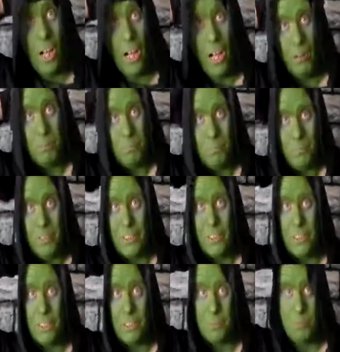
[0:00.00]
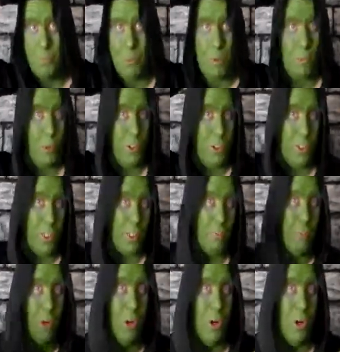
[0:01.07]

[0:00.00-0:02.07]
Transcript: What did you think of